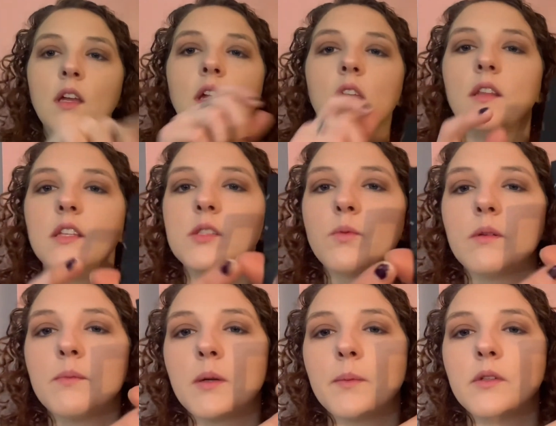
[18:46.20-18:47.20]
This one
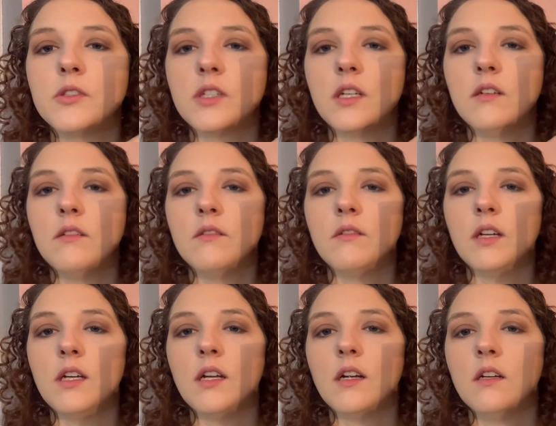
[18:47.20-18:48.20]
purple shade right
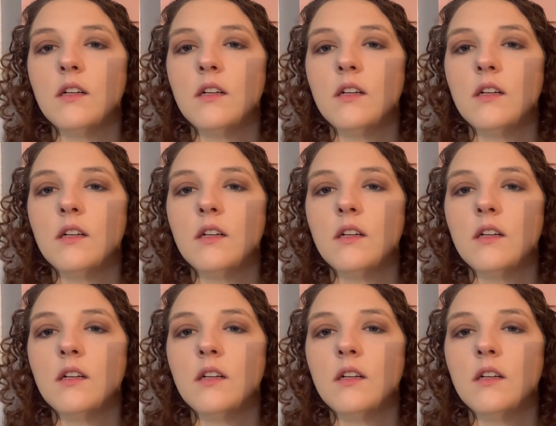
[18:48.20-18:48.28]
here.